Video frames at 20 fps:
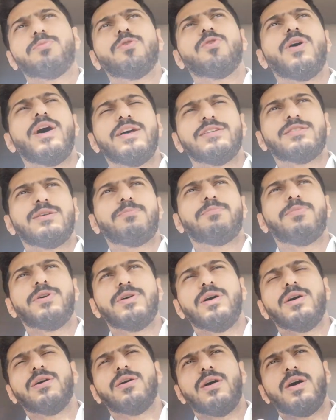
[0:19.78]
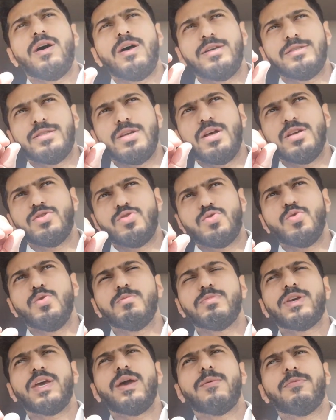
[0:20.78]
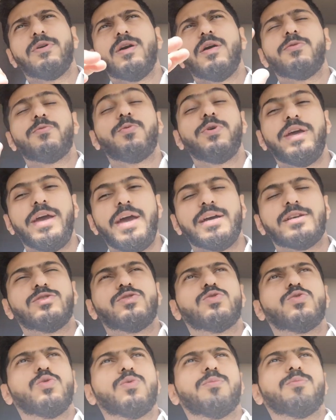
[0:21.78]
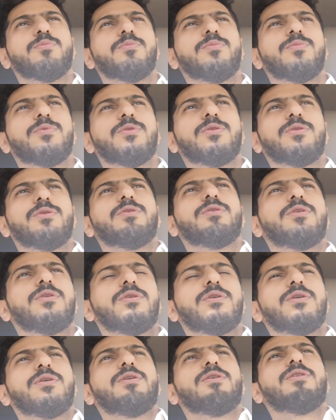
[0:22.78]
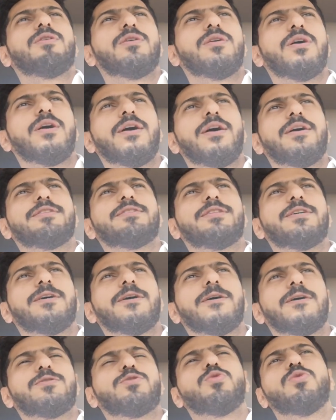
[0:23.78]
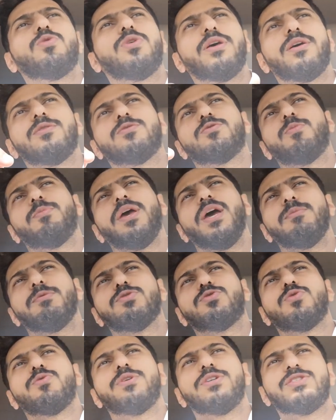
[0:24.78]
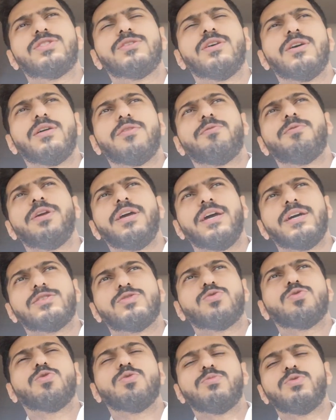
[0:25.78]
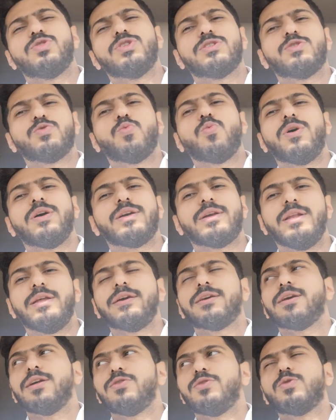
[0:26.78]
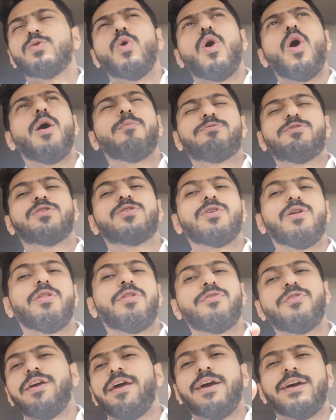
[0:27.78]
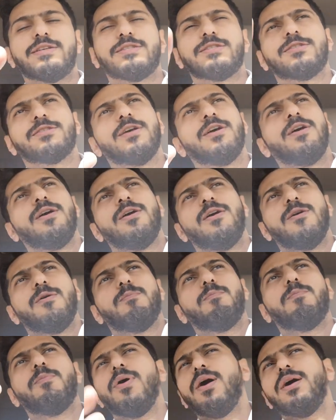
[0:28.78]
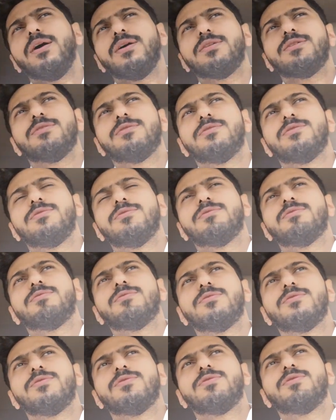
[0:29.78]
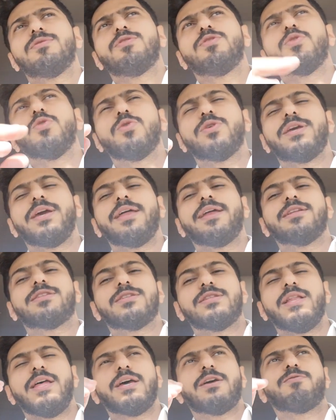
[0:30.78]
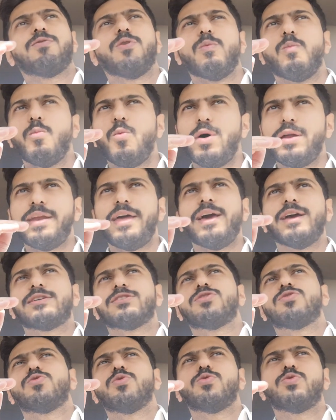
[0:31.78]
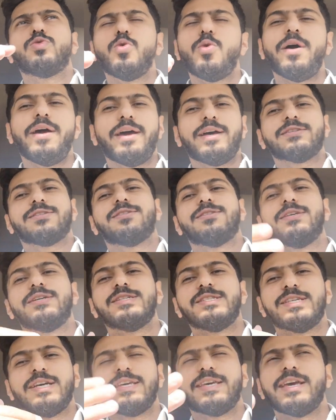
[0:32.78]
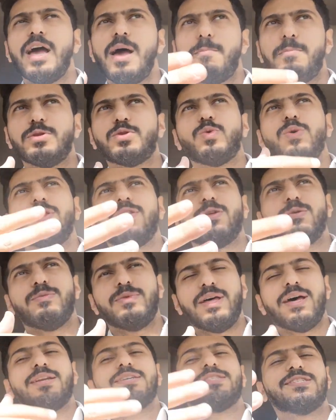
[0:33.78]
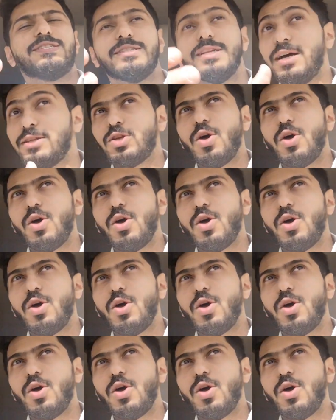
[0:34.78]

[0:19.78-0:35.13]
Pro has a zoom camera, a 3x zoom, and to be able to reach the 3x zoom, you just one click and you go optical 3x, but you don't get it like from 1x to 2x. There is a gap between them that is not